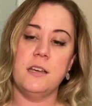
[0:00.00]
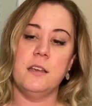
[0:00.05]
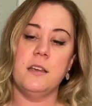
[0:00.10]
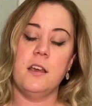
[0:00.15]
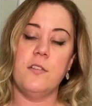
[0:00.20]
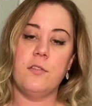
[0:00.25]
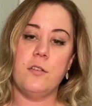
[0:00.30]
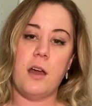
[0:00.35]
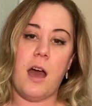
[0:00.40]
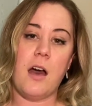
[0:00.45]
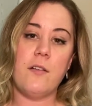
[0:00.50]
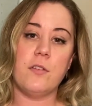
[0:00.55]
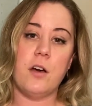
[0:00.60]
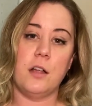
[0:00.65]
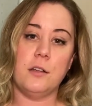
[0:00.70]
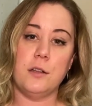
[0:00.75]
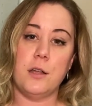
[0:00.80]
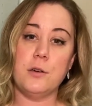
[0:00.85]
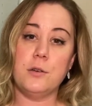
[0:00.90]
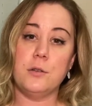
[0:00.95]
If you have a
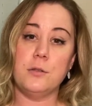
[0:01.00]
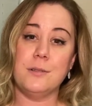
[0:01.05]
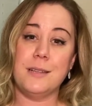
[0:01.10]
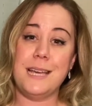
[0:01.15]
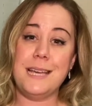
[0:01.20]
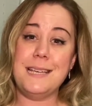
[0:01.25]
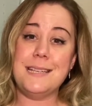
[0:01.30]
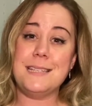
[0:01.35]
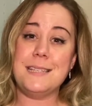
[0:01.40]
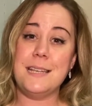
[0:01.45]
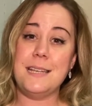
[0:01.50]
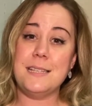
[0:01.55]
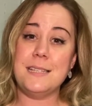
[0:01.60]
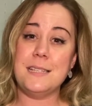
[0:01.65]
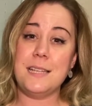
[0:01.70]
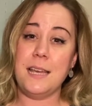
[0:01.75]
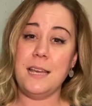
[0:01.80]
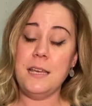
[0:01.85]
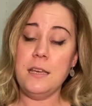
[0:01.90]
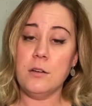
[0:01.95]
local
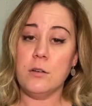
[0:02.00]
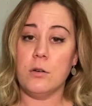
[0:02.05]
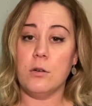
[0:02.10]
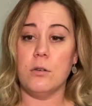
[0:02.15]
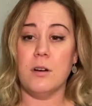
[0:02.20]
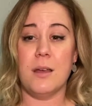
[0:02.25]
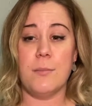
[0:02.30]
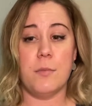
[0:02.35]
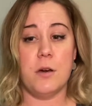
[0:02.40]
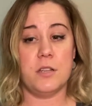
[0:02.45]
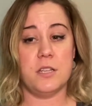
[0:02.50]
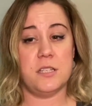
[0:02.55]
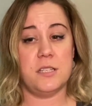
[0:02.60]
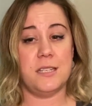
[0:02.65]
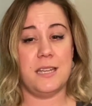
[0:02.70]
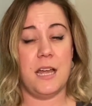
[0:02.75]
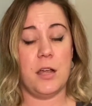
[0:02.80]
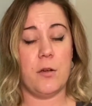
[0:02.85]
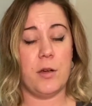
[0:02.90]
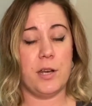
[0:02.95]
ECC or
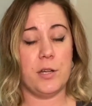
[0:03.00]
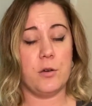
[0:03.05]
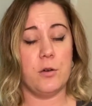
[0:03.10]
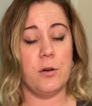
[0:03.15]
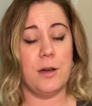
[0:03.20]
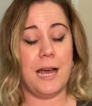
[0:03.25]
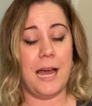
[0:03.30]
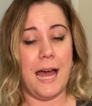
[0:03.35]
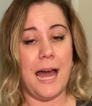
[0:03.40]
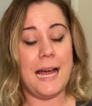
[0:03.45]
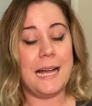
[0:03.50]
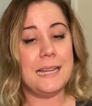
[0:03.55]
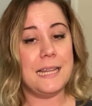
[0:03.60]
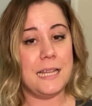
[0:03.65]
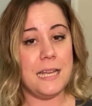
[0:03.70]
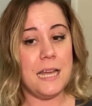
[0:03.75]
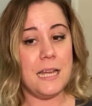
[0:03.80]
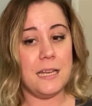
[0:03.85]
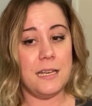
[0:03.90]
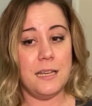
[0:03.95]
emergency and critical care
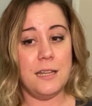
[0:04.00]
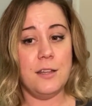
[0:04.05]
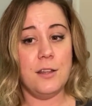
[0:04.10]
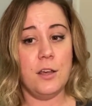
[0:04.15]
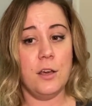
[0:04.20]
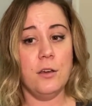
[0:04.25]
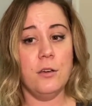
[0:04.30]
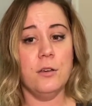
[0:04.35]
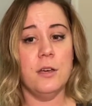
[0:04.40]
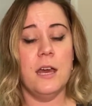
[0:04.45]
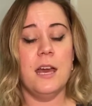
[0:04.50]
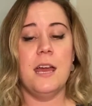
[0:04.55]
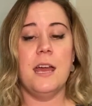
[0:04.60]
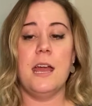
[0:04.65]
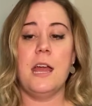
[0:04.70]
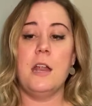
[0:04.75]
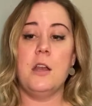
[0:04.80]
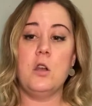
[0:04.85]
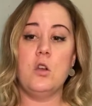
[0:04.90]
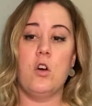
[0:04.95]
clinic near you,
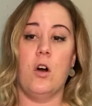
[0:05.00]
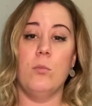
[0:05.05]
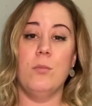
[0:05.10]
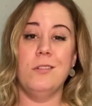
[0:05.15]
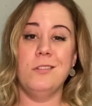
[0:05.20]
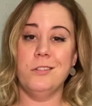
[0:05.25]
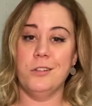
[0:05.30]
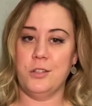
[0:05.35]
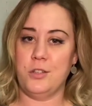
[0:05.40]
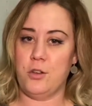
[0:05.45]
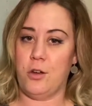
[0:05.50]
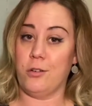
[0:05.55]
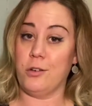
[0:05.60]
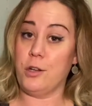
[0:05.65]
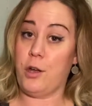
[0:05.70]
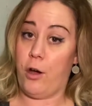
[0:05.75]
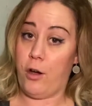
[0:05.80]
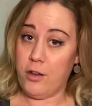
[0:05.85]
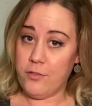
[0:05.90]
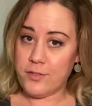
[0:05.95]
in normal
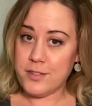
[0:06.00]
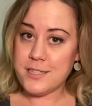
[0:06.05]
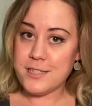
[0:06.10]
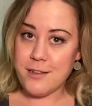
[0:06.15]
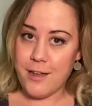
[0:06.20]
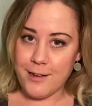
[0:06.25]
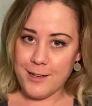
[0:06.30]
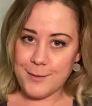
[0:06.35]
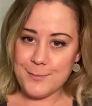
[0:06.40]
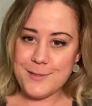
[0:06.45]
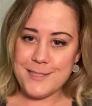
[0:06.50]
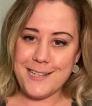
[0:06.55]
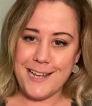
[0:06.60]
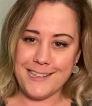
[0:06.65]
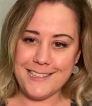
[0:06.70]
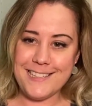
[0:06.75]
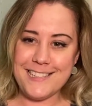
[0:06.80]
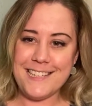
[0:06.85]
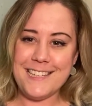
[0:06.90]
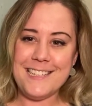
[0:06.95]
non-COVID
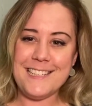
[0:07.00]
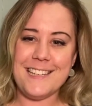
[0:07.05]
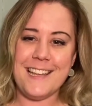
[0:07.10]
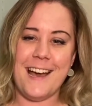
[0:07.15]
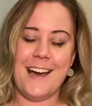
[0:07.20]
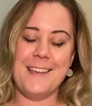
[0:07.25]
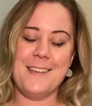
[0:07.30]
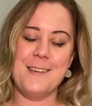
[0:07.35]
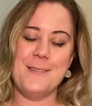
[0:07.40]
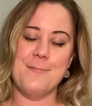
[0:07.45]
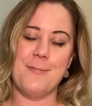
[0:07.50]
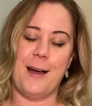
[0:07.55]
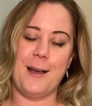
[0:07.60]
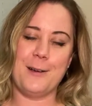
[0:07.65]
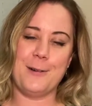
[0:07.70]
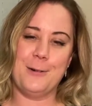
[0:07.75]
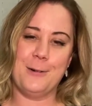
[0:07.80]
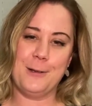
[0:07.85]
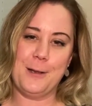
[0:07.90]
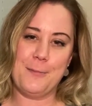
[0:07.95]
circumstances, you might
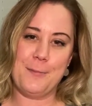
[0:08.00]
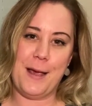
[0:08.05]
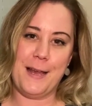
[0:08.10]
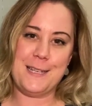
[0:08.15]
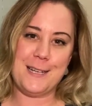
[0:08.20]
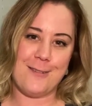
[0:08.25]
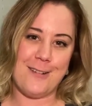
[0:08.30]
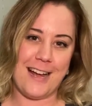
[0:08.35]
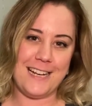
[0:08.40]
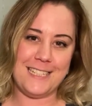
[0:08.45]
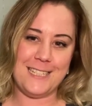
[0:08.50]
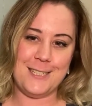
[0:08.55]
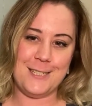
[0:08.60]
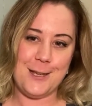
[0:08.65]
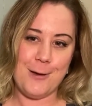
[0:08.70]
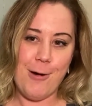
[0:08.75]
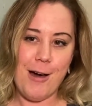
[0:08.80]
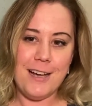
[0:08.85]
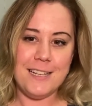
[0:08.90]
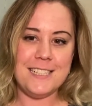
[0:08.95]
call and be directed
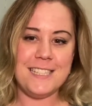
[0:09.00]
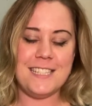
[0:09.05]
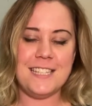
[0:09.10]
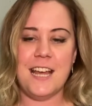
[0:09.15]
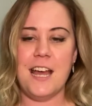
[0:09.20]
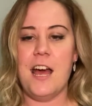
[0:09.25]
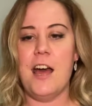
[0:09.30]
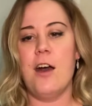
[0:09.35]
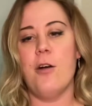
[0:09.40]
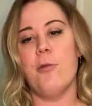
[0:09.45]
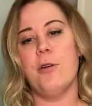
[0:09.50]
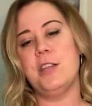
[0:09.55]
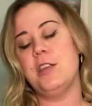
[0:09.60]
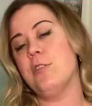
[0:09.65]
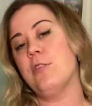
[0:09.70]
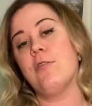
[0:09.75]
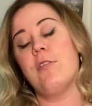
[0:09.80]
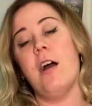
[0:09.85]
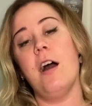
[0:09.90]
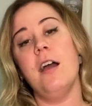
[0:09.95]
to us. When
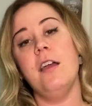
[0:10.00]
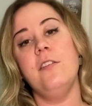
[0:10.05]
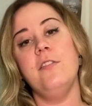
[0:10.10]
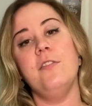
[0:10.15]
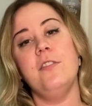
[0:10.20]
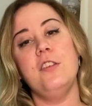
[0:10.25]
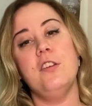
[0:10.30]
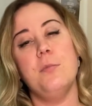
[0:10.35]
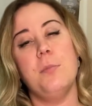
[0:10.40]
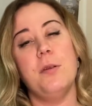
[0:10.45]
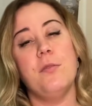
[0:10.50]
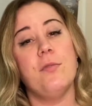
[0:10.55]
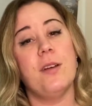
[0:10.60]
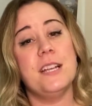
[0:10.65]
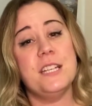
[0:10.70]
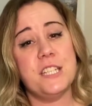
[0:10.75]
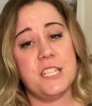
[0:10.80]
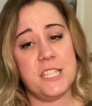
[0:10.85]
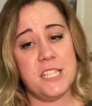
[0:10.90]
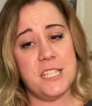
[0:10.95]
you arrive, you'll be
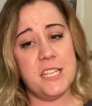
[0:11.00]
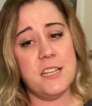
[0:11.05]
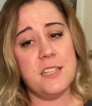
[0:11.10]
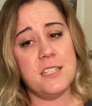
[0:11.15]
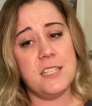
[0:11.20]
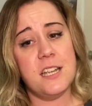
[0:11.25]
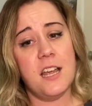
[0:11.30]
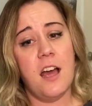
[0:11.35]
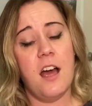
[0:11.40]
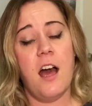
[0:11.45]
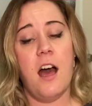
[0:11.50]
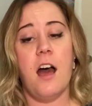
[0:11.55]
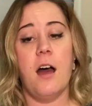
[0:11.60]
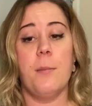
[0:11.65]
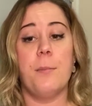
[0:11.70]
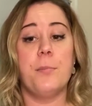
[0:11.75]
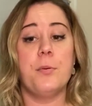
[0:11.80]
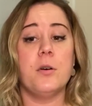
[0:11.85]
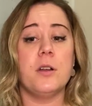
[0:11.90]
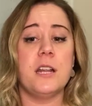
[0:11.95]
registered,
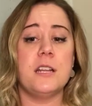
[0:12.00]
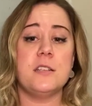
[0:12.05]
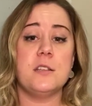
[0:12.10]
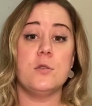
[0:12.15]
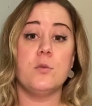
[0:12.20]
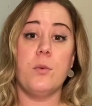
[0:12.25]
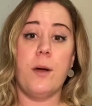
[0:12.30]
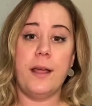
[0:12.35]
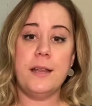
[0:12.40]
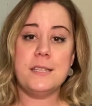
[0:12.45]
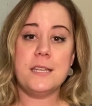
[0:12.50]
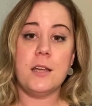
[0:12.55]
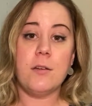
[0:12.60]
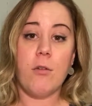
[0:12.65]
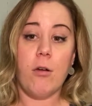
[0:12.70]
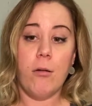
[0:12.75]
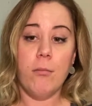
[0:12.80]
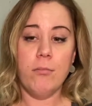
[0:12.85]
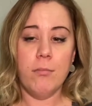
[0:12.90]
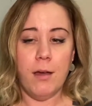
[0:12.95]
brought into the waiting
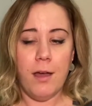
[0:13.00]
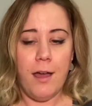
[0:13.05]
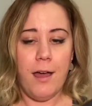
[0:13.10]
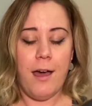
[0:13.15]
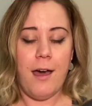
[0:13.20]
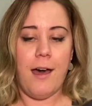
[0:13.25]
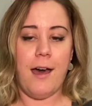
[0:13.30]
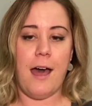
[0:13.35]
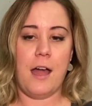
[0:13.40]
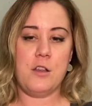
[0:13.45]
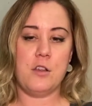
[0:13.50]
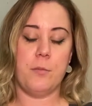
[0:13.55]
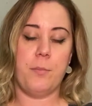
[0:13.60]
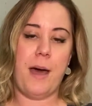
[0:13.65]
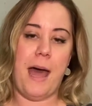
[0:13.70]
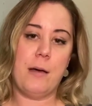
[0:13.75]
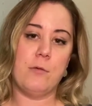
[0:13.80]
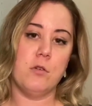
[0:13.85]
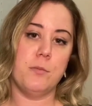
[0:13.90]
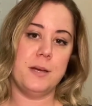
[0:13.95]
room, and your
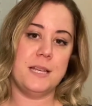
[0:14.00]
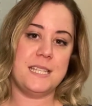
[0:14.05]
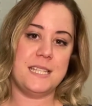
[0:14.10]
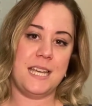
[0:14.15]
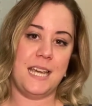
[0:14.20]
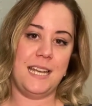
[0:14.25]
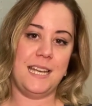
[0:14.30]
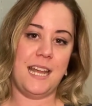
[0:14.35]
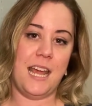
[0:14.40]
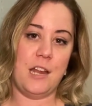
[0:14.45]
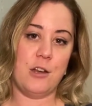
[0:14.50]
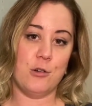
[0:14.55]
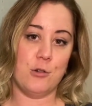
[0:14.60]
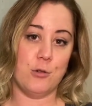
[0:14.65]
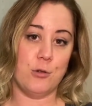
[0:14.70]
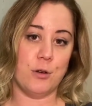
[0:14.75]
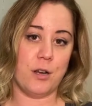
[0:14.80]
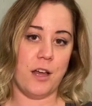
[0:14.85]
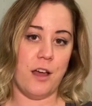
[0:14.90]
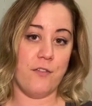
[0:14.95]
pet will be seen in
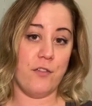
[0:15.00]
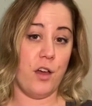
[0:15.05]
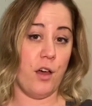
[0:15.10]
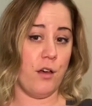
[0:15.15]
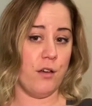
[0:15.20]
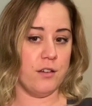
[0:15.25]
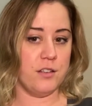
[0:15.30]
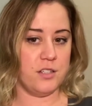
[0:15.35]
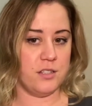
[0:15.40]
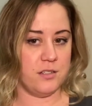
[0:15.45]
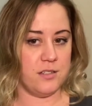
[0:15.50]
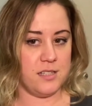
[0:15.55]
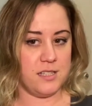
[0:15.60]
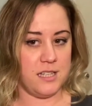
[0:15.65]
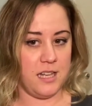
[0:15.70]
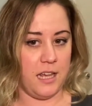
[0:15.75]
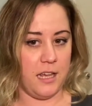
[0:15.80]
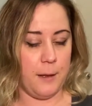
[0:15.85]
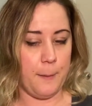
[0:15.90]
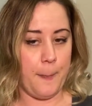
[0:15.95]
order of
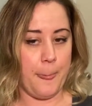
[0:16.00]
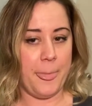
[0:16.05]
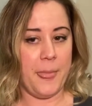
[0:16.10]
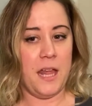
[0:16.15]
urgency.